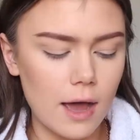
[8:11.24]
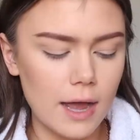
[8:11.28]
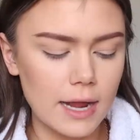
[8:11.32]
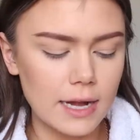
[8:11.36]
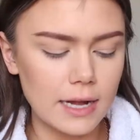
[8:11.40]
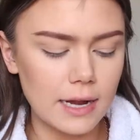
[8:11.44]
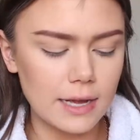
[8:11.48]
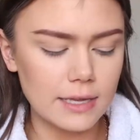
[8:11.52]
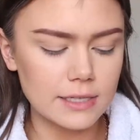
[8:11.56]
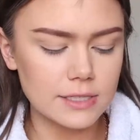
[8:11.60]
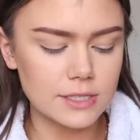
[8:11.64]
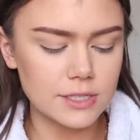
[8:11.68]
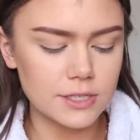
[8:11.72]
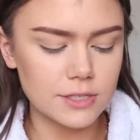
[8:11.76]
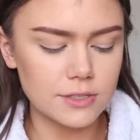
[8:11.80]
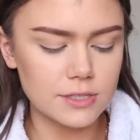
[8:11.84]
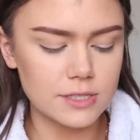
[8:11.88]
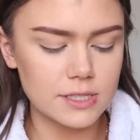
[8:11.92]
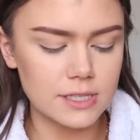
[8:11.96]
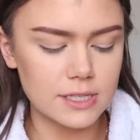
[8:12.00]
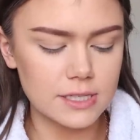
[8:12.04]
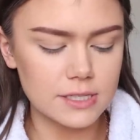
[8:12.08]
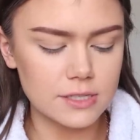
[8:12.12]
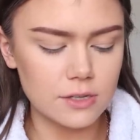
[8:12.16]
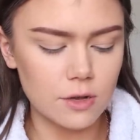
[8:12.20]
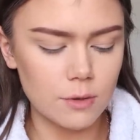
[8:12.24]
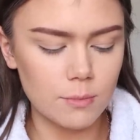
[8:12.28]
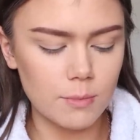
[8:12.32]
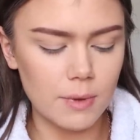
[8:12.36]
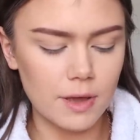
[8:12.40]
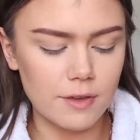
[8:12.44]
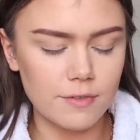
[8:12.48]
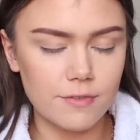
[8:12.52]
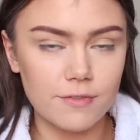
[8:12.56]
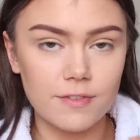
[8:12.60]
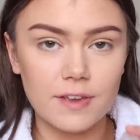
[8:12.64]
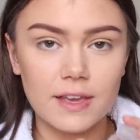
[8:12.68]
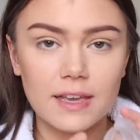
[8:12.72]
I like to use this on
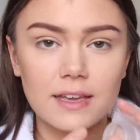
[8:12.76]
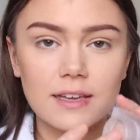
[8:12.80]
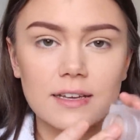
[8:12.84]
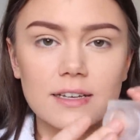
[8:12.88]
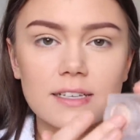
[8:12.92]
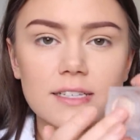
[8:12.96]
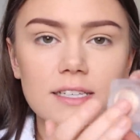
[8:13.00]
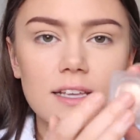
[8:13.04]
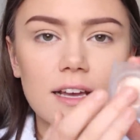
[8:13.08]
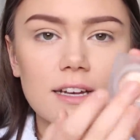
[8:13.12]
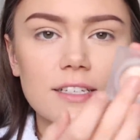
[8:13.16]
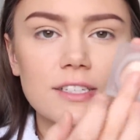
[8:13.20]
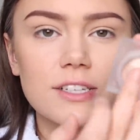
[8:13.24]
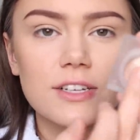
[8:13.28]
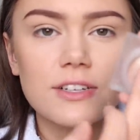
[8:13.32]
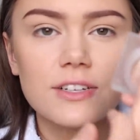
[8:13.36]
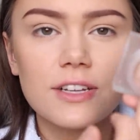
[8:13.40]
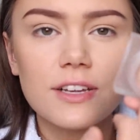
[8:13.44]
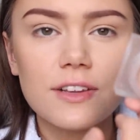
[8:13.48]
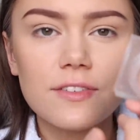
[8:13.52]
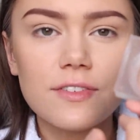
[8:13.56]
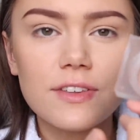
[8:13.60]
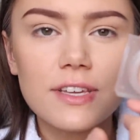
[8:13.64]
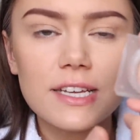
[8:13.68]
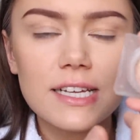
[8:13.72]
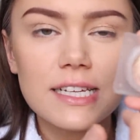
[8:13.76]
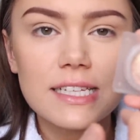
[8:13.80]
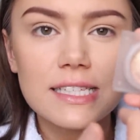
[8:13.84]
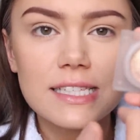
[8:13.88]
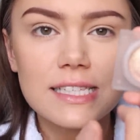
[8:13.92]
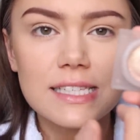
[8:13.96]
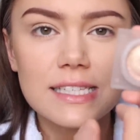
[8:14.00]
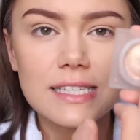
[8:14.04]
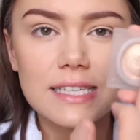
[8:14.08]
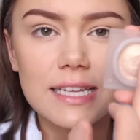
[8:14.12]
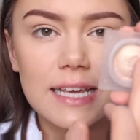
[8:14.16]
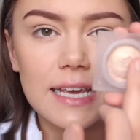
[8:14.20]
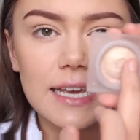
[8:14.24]
my fingers. I don't know if you can
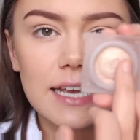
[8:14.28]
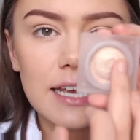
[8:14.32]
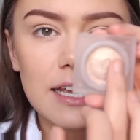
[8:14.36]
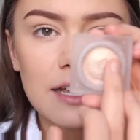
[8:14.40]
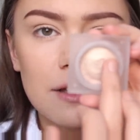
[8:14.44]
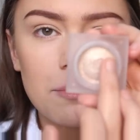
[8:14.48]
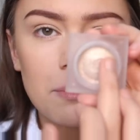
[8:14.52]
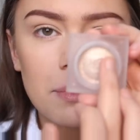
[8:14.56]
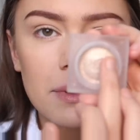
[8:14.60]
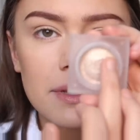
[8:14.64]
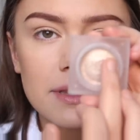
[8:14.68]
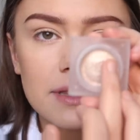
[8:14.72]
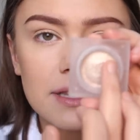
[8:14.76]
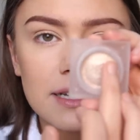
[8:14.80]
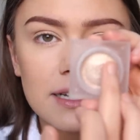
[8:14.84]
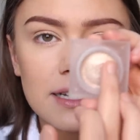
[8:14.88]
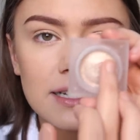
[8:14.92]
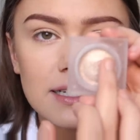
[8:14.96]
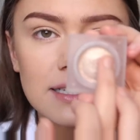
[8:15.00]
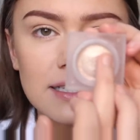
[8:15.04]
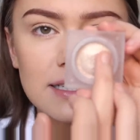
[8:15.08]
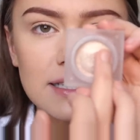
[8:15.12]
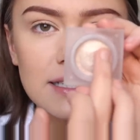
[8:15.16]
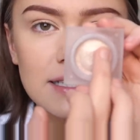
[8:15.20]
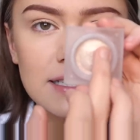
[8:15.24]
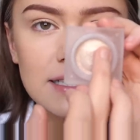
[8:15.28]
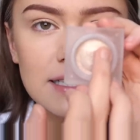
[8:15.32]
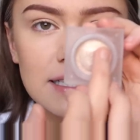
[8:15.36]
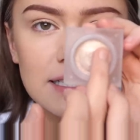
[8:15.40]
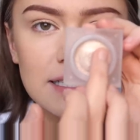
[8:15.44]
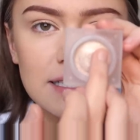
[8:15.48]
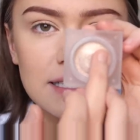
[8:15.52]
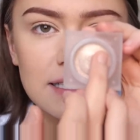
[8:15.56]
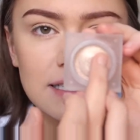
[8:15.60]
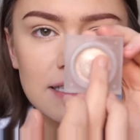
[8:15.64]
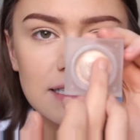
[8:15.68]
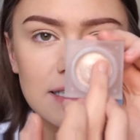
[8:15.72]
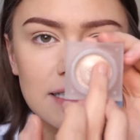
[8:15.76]
see, but the
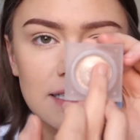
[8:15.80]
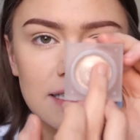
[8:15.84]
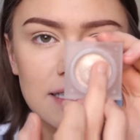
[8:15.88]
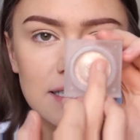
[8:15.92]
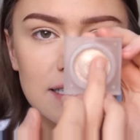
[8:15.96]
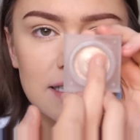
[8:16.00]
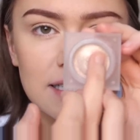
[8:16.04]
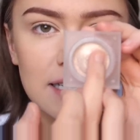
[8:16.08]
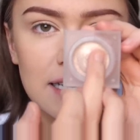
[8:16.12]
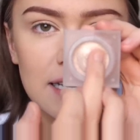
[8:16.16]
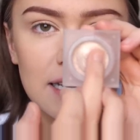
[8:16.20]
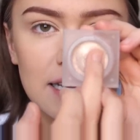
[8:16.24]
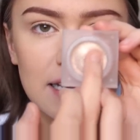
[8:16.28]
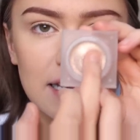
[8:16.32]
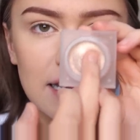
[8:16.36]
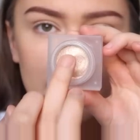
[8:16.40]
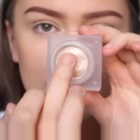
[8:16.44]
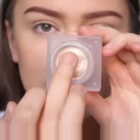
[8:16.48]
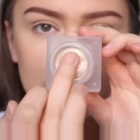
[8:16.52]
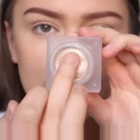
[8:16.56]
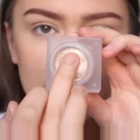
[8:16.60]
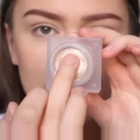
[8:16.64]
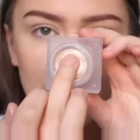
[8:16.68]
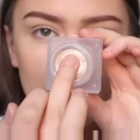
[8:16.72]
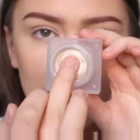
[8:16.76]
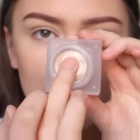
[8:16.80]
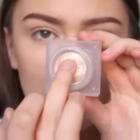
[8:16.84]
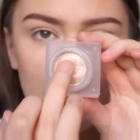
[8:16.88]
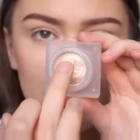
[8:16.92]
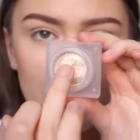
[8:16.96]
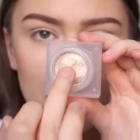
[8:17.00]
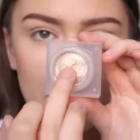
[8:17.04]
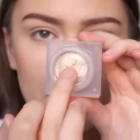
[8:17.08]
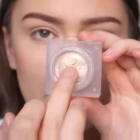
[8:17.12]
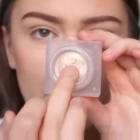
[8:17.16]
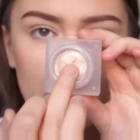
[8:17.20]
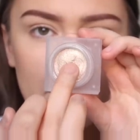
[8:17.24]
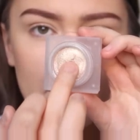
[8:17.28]
consistency, it's like
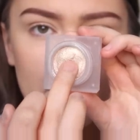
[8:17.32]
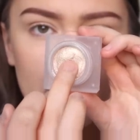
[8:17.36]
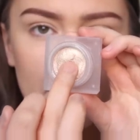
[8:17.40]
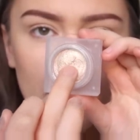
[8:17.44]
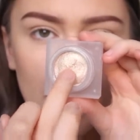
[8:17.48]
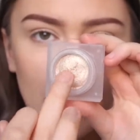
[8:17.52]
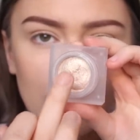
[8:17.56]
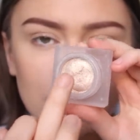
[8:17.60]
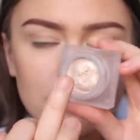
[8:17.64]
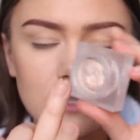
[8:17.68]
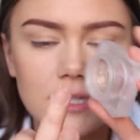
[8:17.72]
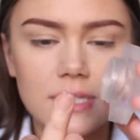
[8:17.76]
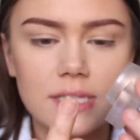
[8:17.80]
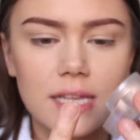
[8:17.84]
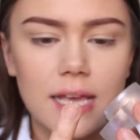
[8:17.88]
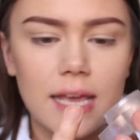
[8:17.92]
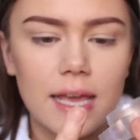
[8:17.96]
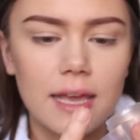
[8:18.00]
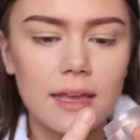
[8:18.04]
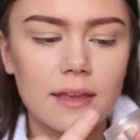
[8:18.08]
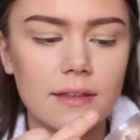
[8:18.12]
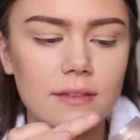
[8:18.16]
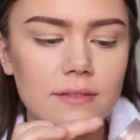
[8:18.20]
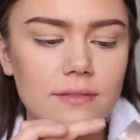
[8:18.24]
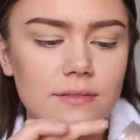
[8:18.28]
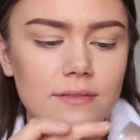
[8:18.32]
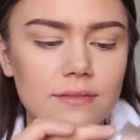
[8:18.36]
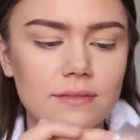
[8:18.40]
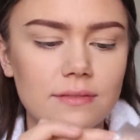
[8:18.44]
bouncy